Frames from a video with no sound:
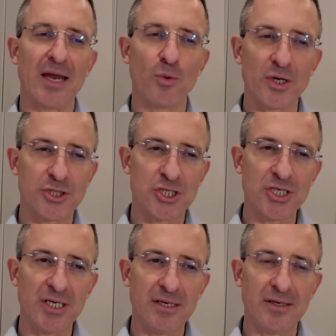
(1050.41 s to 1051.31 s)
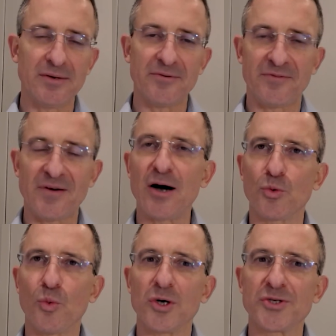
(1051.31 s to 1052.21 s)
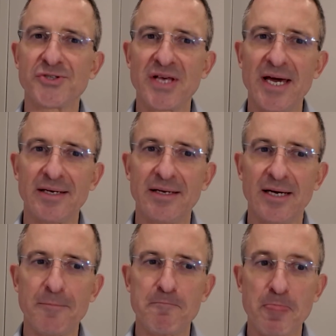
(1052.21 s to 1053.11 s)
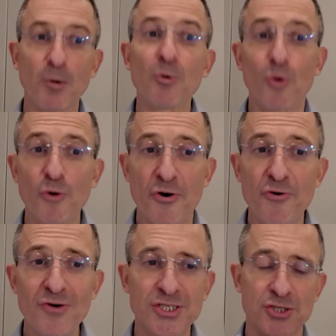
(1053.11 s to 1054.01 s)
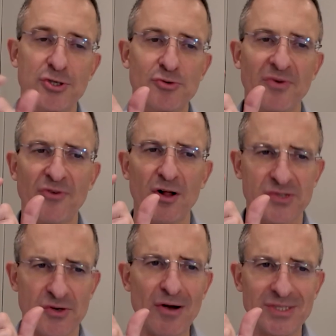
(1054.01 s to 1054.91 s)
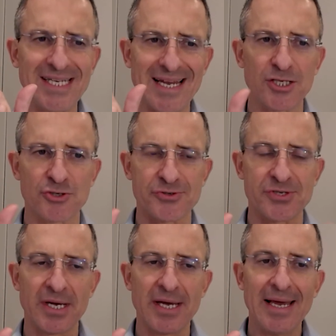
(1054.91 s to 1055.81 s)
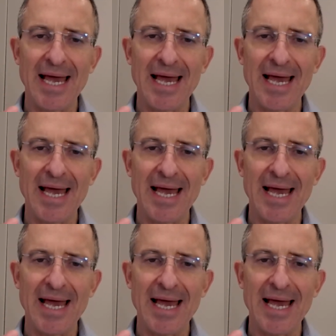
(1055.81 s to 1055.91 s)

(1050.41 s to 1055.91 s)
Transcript: And what she found was that, um, or, or, her research revolves around teenagers.